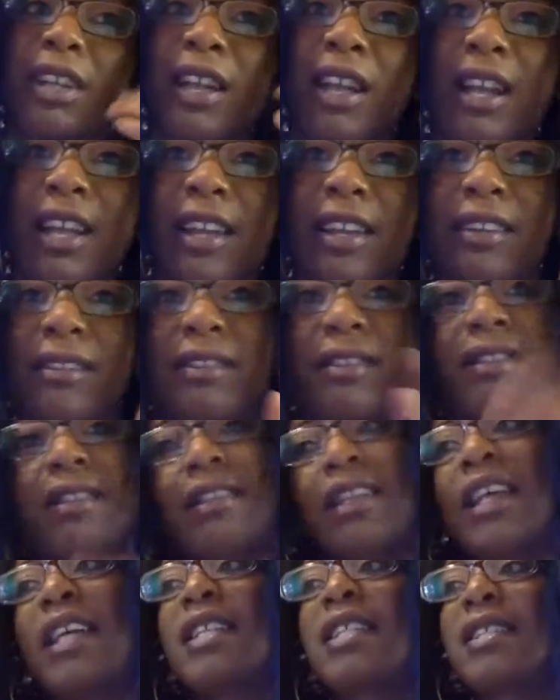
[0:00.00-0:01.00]
and
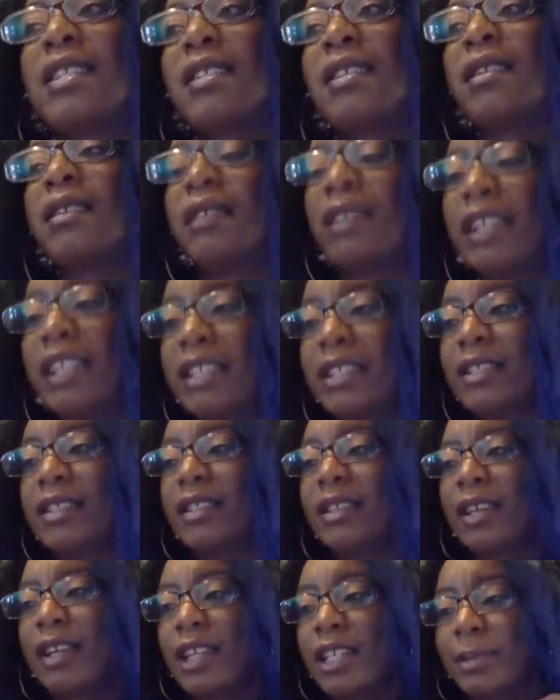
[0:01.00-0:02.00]
as least
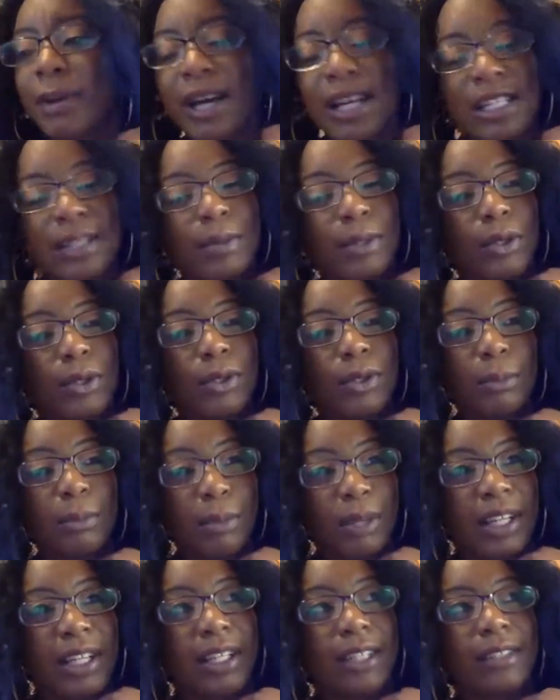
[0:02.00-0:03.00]
as possible,
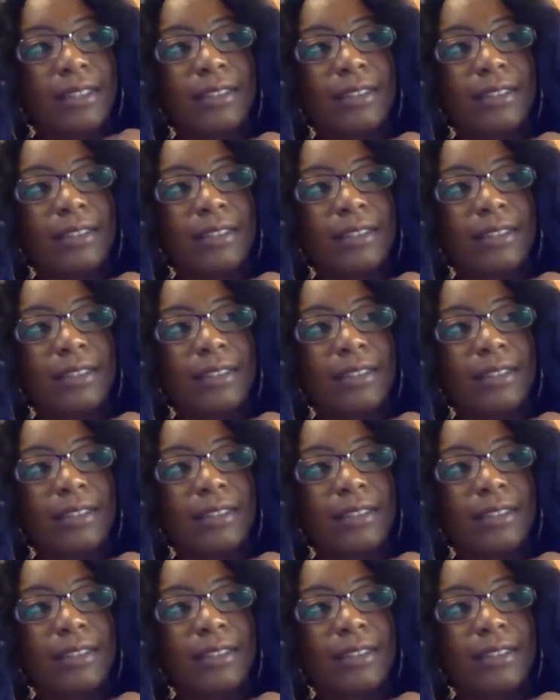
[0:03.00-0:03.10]
but